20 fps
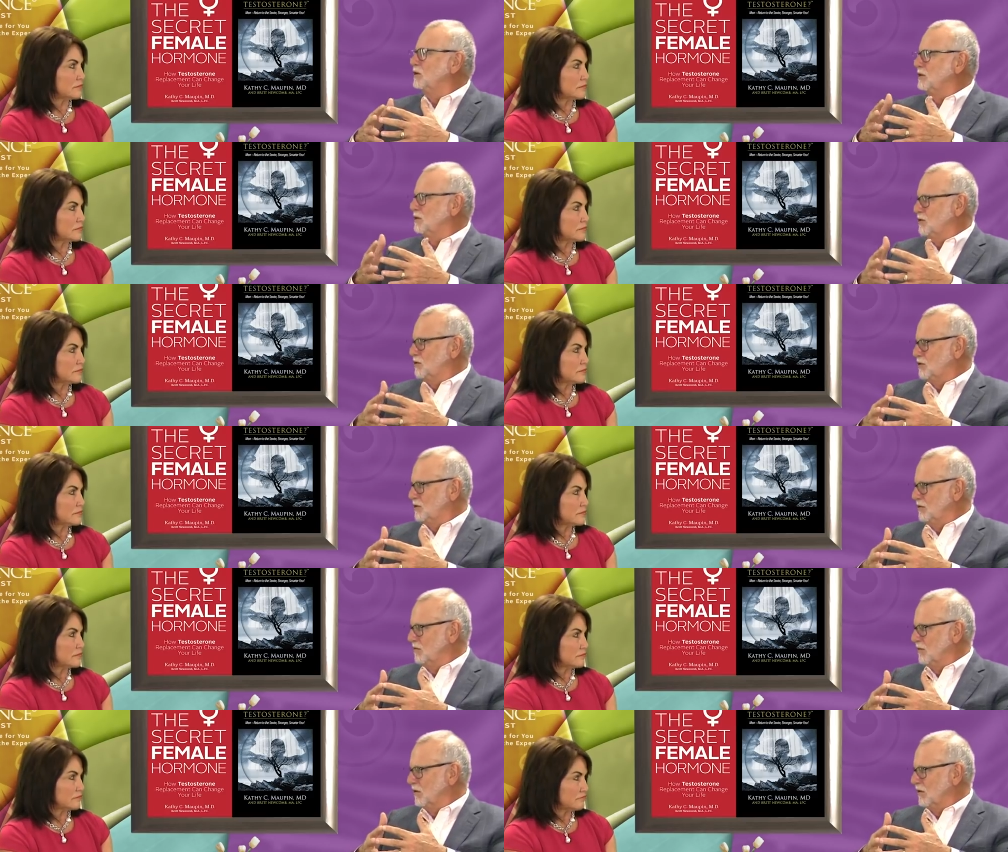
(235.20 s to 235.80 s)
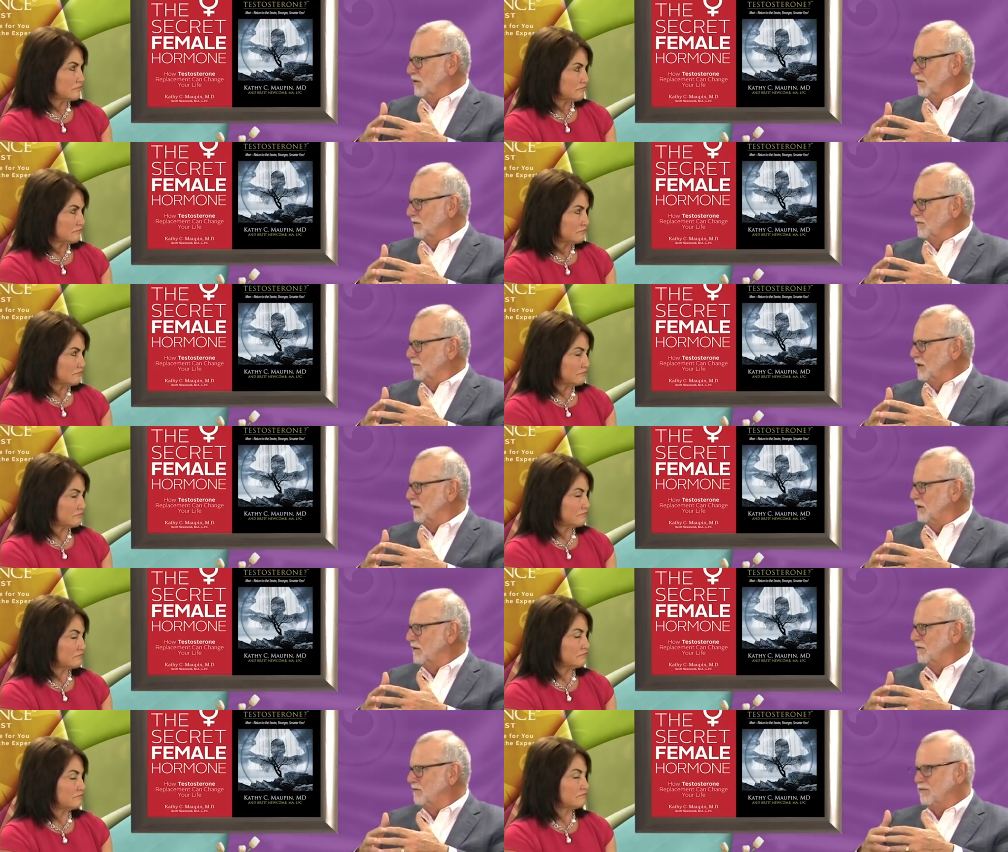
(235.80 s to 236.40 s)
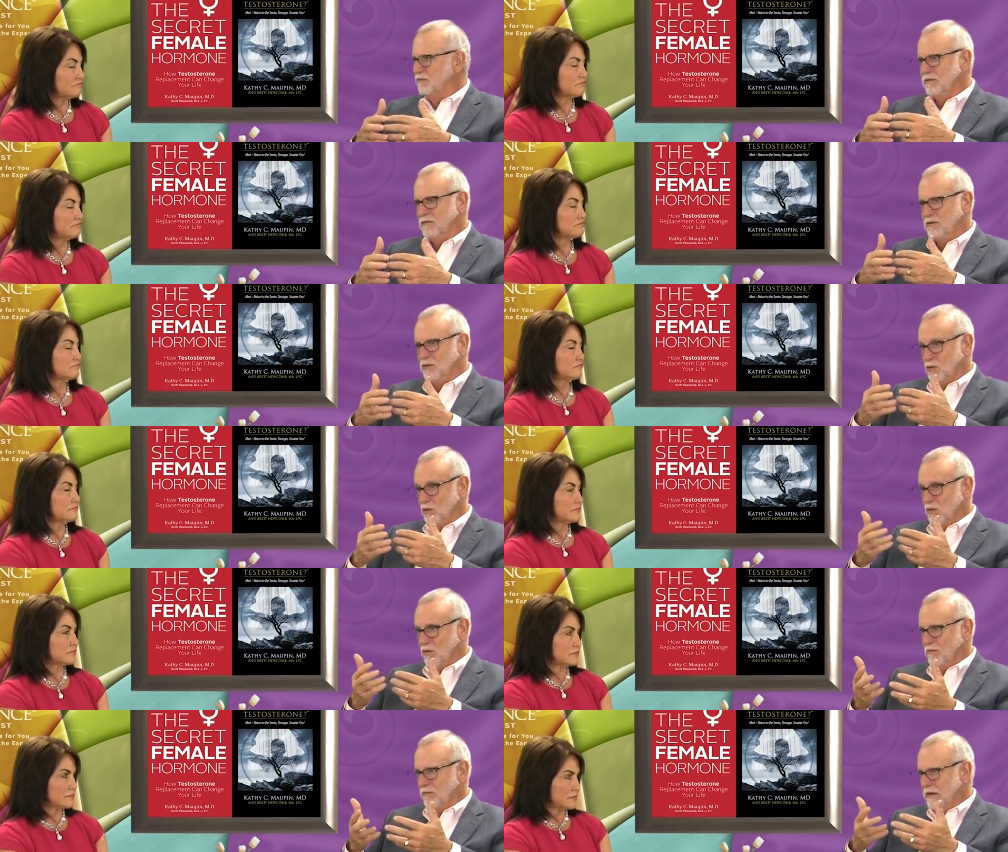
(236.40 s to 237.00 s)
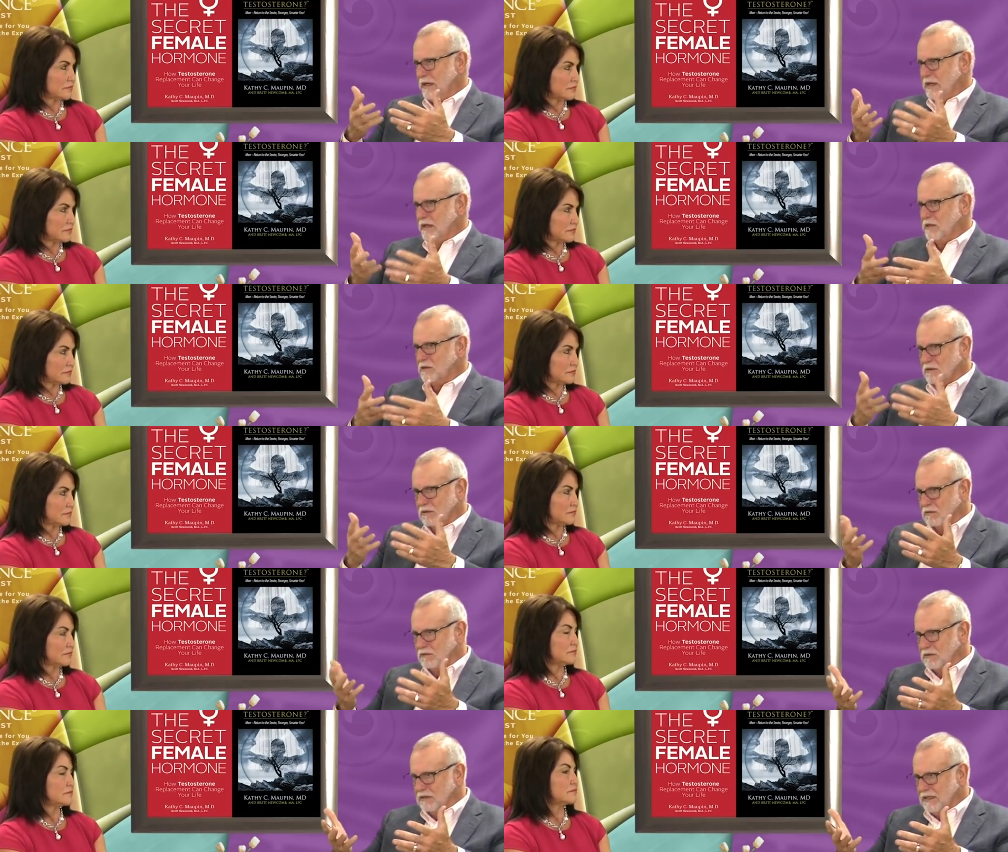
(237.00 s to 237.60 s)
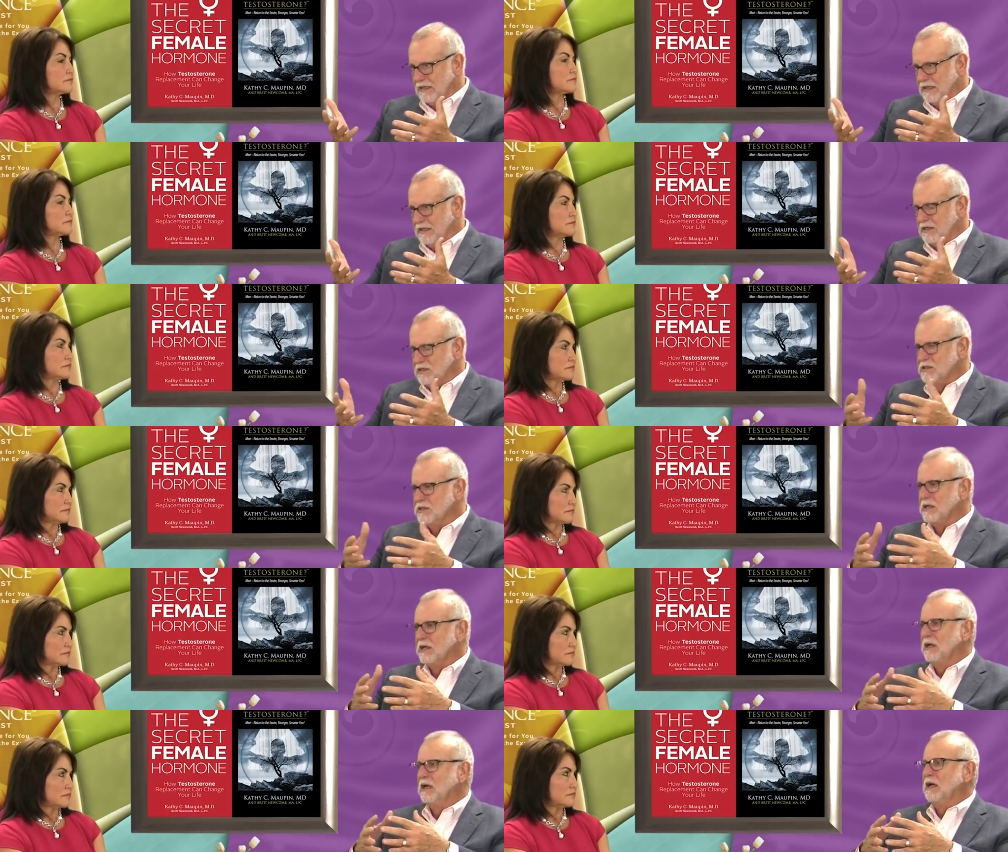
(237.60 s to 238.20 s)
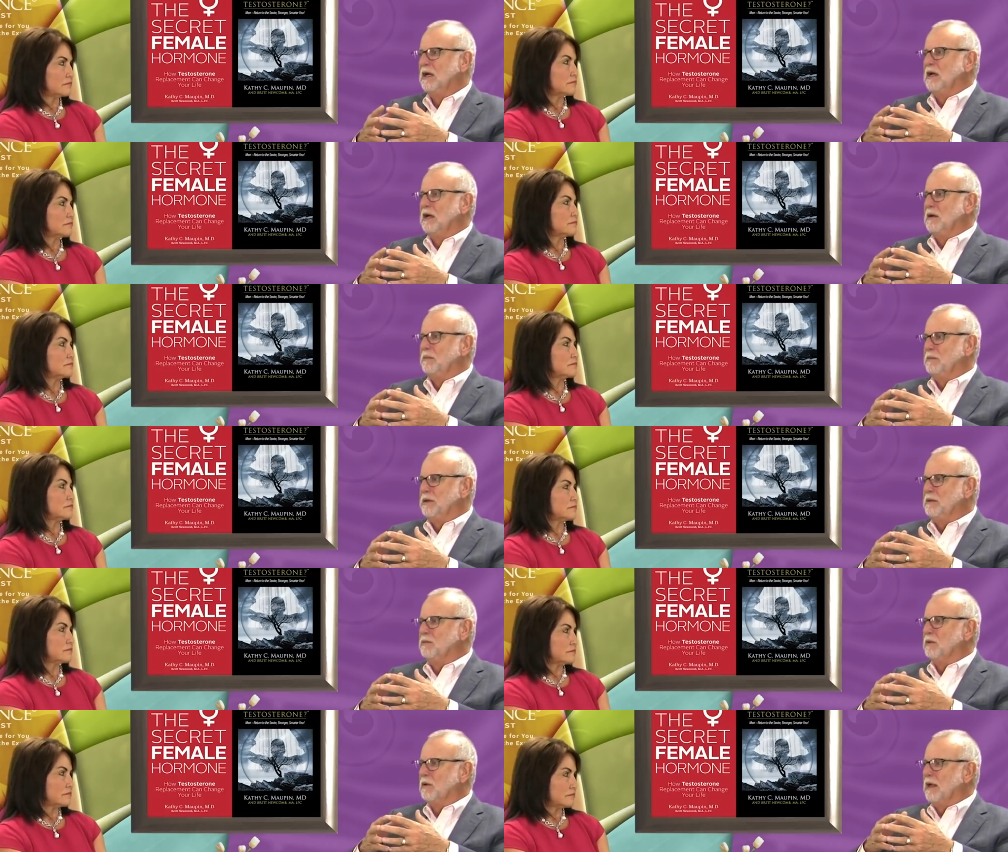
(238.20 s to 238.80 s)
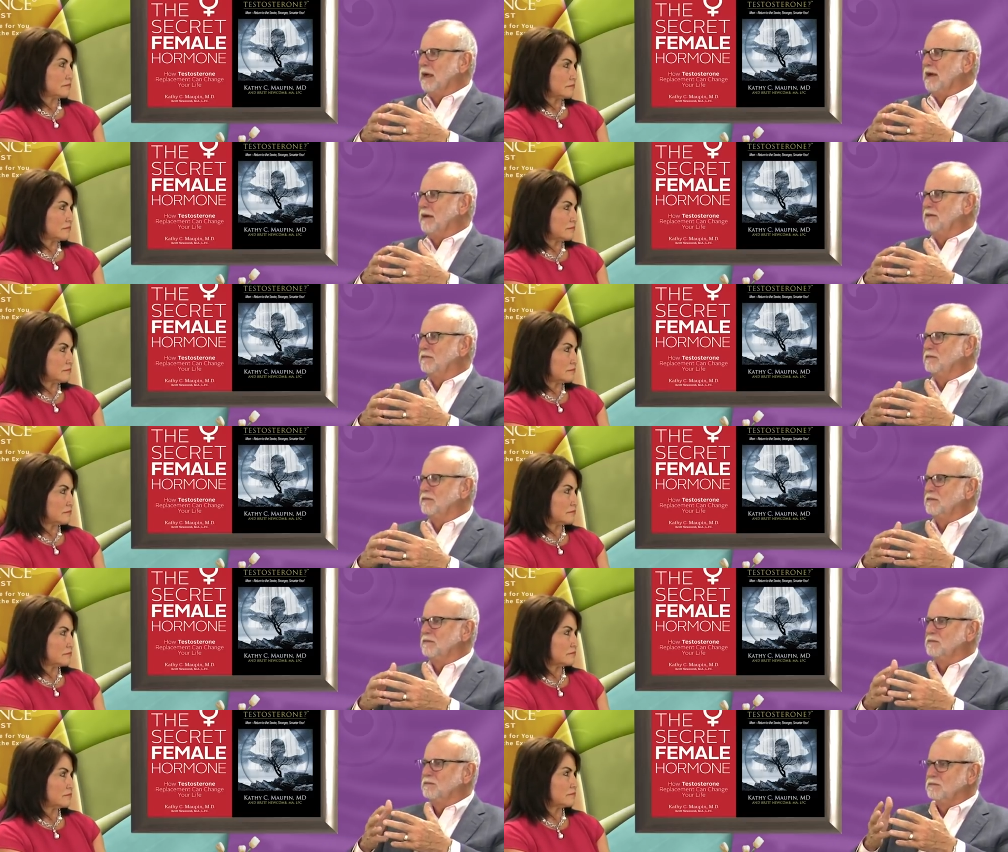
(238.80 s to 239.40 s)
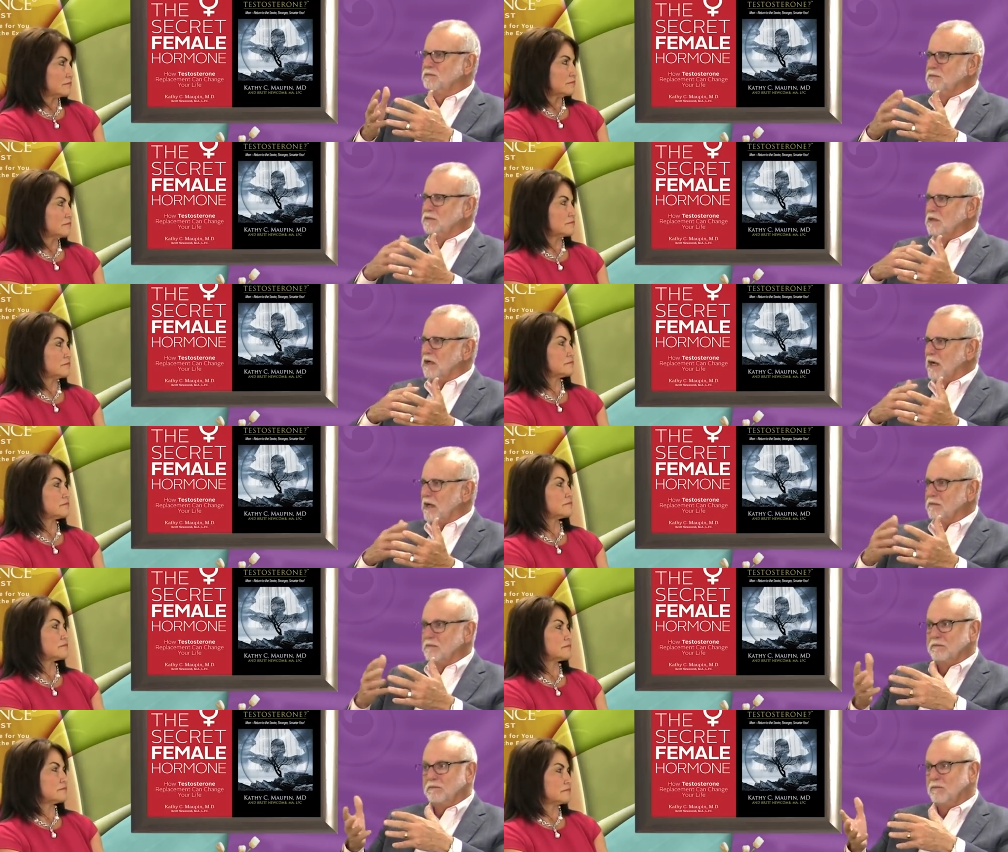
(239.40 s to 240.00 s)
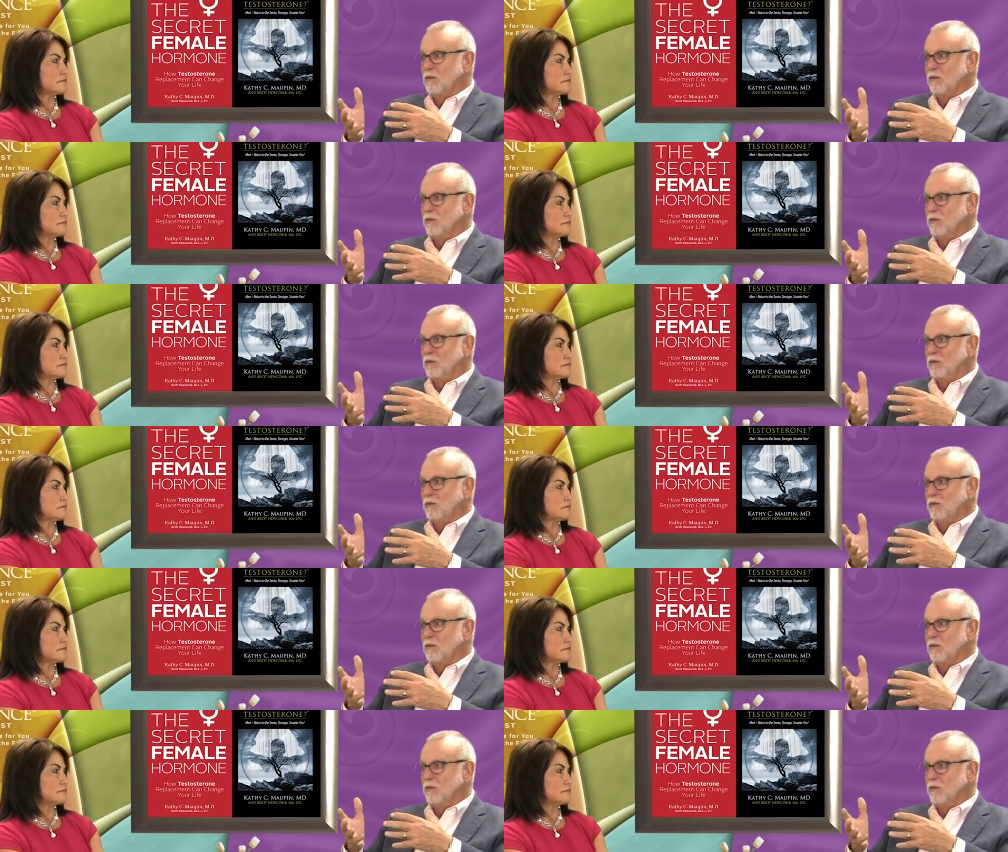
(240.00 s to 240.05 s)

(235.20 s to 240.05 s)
Speaker 1: consumer mm-hmm. of your medical needs. People have gotten